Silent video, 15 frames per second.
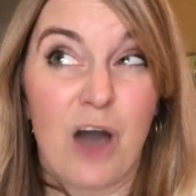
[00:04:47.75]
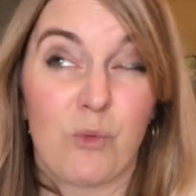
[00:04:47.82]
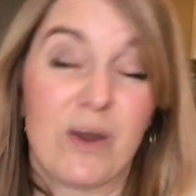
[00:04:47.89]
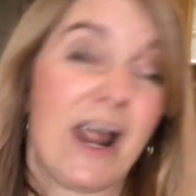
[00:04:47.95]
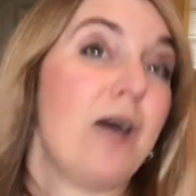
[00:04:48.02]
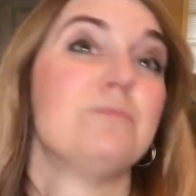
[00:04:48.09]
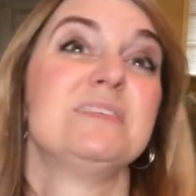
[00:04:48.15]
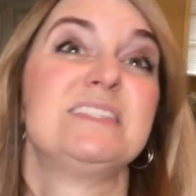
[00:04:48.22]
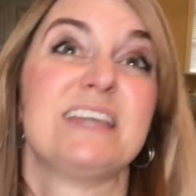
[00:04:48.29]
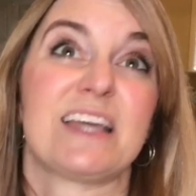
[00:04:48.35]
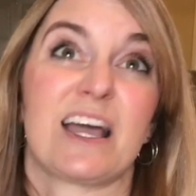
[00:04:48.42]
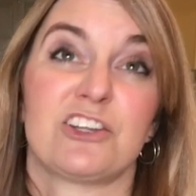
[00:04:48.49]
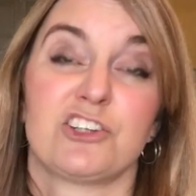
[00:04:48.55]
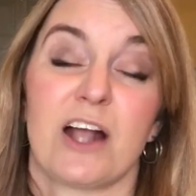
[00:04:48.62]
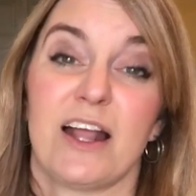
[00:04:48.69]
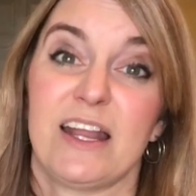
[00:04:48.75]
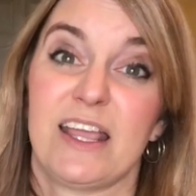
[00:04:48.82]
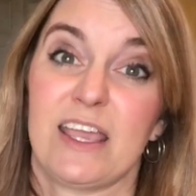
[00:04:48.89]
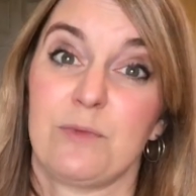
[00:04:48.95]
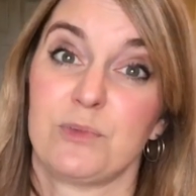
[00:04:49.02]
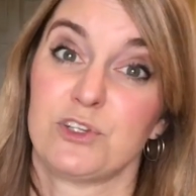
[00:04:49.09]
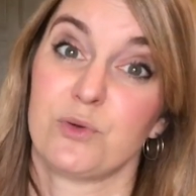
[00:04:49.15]
When I'm sick, I try to
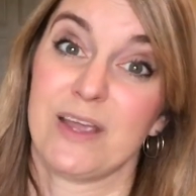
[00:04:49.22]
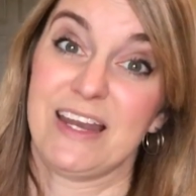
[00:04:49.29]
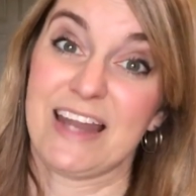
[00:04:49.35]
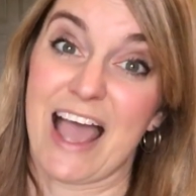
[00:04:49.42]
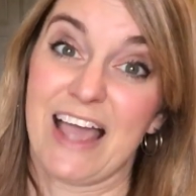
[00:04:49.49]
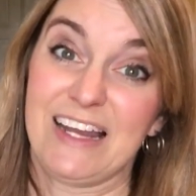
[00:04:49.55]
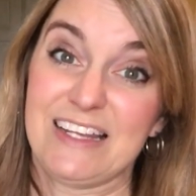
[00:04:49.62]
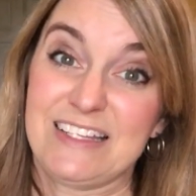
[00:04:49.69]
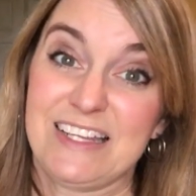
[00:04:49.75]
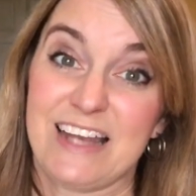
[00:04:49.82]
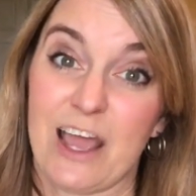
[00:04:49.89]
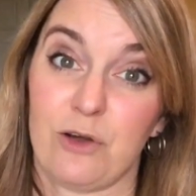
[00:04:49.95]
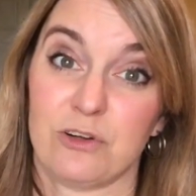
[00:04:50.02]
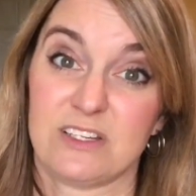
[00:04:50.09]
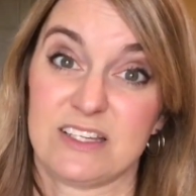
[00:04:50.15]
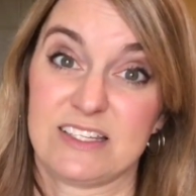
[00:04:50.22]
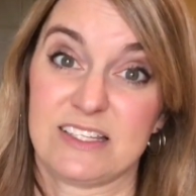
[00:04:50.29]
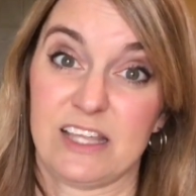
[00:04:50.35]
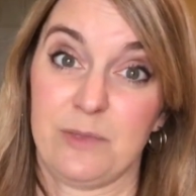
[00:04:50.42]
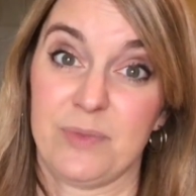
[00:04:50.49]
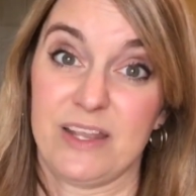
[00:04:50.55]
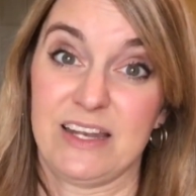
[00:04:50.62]
get between 9 and 10 hours of
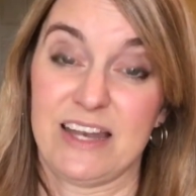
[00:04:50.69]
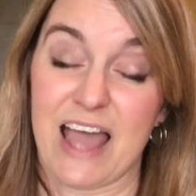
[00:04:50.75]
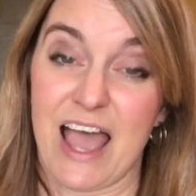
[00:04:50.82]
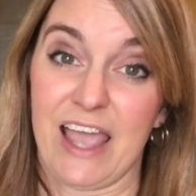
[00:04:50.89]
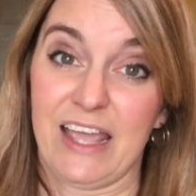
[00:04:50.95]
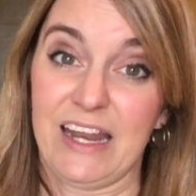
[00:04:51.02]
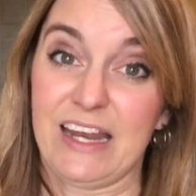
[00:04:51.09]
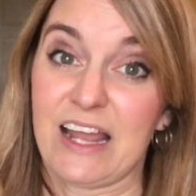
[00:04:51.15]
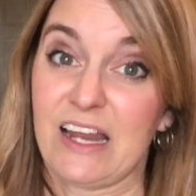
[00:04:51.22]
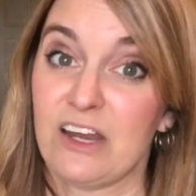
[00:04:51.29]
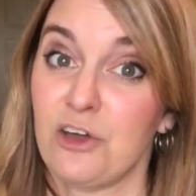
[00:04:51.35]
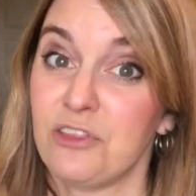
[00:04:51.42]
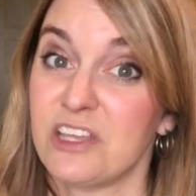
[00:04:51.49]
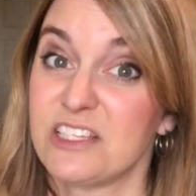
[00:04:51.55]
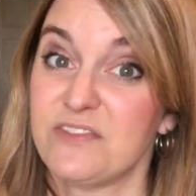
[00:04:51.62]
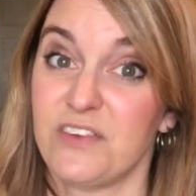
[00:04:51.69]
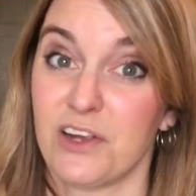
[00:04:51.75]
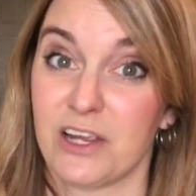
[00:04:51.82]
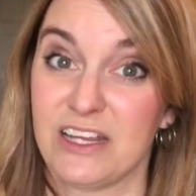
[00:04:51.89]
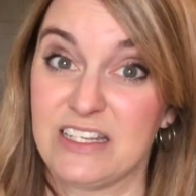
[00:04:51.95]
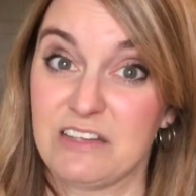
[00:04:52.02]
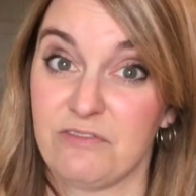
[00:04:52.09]
sleep at night, and I know that's
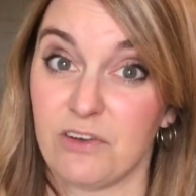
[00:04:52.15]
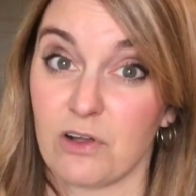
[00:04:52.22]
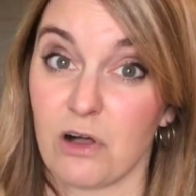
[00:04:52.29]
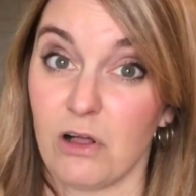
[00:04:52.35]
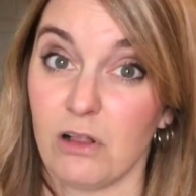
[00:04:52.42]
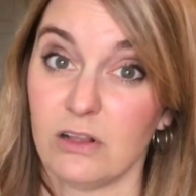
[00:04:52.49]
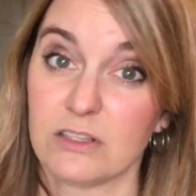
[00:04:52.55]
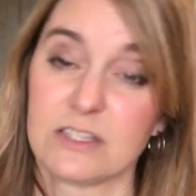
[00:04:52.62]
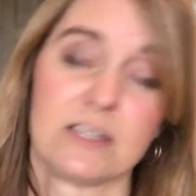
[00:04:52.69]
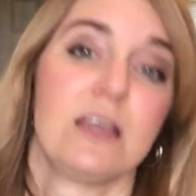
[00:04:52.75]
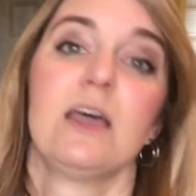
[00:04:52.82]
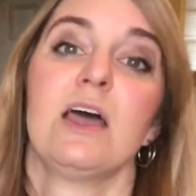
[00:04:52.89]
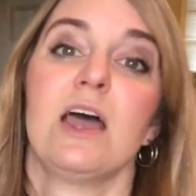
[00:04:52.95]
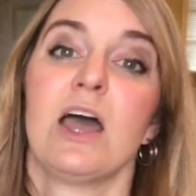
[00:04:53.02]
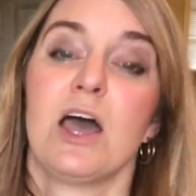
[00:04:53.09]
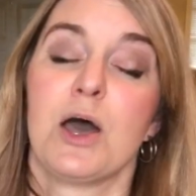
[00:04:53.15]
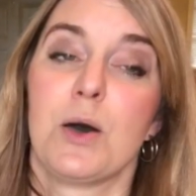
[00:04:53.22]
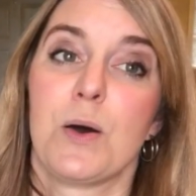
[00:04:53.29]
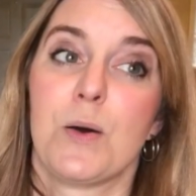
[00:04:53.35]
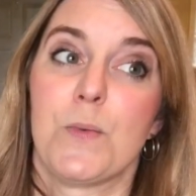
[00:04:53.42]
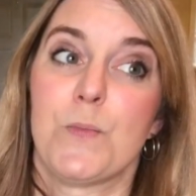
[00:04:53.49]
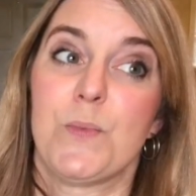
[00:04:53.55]
very difficult.
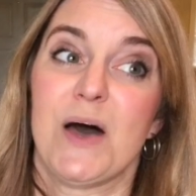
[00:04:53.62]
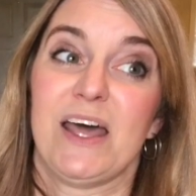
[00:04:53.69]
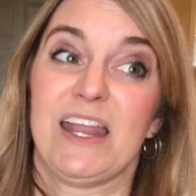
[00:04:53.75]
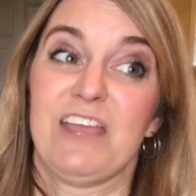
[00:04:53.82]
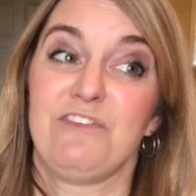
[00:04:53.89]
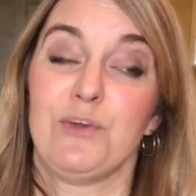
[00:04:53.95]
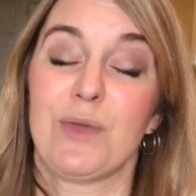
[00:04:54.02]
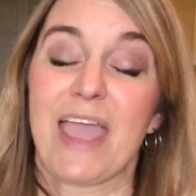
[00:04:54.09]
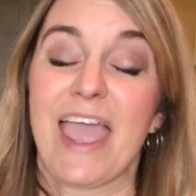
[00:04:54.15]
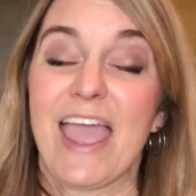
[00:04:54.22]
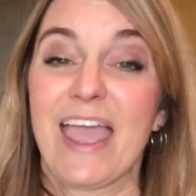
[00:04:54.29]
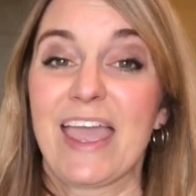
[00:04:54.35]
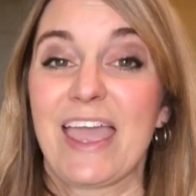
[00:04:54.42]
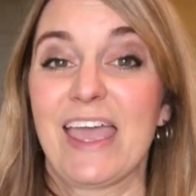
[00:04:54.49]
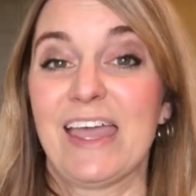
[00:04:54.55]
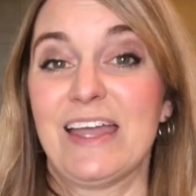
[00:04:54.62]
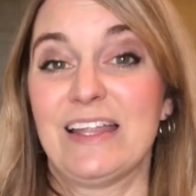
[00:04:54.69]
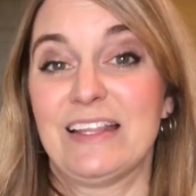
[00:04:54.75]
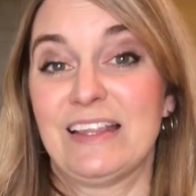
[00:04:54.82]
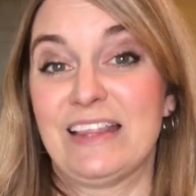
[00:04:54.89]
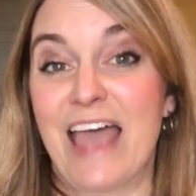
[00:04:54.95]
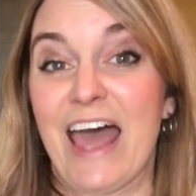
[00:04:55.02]
But if you can't
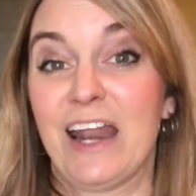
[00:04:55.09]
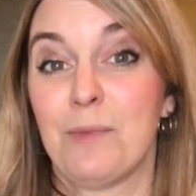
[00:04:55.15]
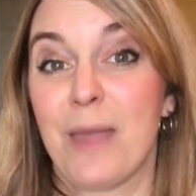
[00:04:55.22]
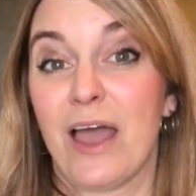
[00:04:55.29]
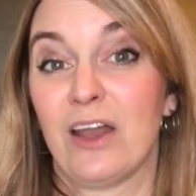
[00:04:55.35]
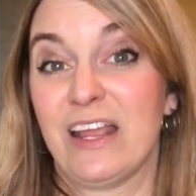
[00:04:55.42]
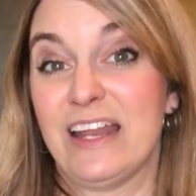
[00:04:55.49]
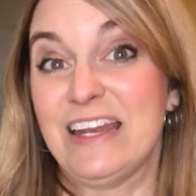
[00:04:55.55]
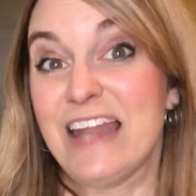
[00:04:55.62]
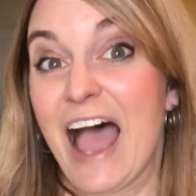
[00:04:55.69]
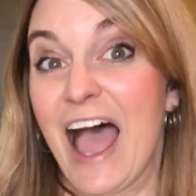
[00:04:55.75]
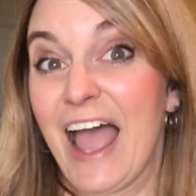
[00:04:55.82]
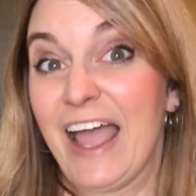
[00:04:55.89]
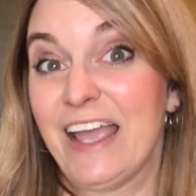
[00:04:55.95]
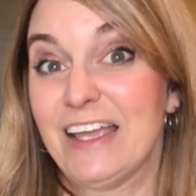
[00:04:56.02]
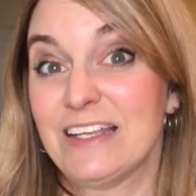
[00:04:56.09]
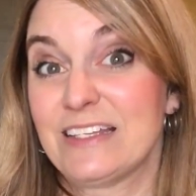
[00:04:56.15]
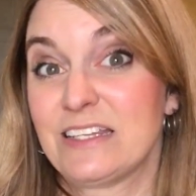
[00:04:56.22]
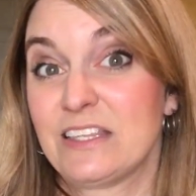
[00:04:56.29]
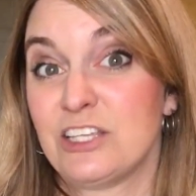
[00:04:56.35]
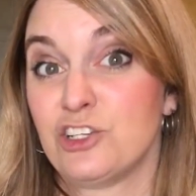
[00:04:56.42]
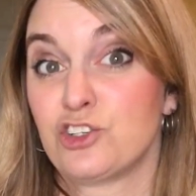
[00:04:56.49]
get that amount at
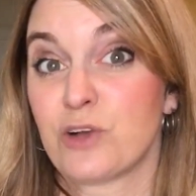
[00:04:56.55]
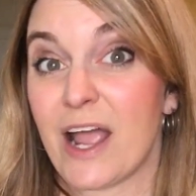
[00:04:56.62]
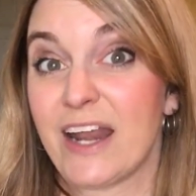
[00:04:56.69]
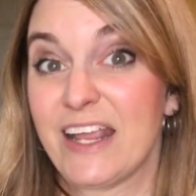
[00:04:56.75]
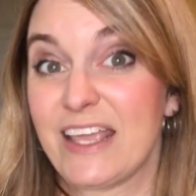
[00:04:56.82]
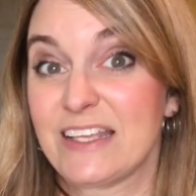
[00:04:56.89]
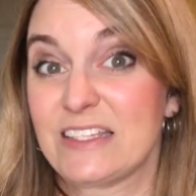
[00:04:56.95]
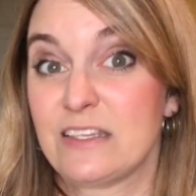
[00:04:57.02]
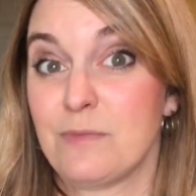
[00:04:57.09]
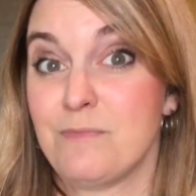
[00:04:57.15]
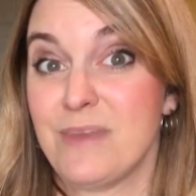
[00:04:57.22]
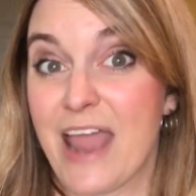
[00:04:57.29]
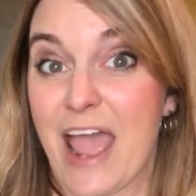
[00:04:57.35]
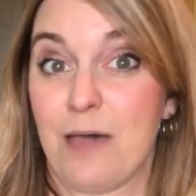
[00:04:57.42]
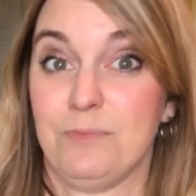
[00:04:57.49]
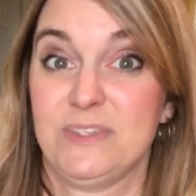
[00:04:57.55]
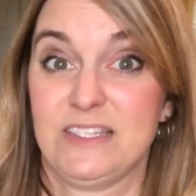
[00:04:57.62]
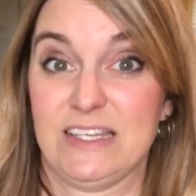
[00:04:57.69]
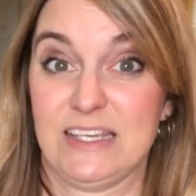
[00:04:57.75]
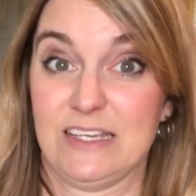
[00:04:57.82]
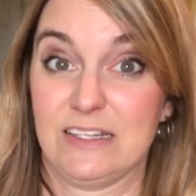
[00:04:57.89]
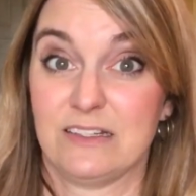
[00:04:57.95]
night, then try to get some
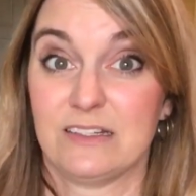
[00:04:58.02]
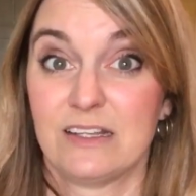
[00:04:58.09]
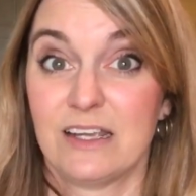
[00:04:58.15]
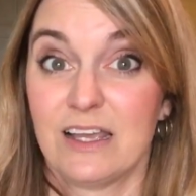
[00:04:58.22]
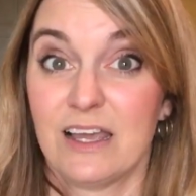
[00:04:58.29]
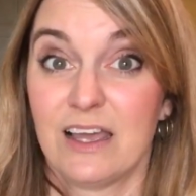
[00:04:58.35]
naps in.